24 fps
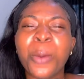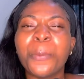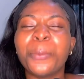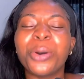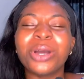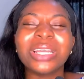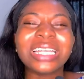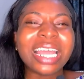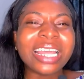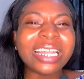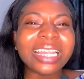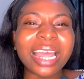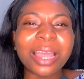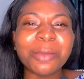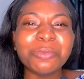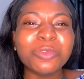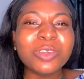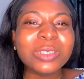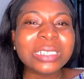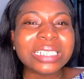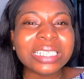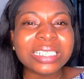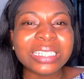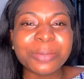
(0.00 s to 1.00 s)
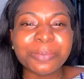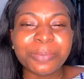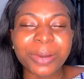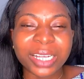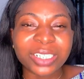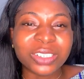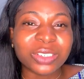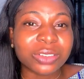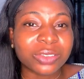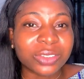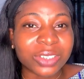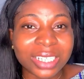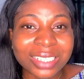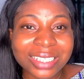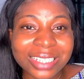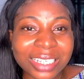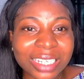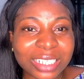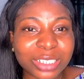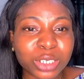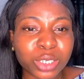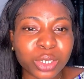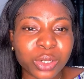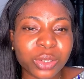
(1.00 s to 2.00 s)
But now that I'm using the Passion
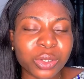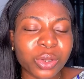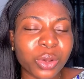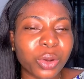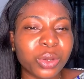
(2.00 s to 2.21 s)
Translation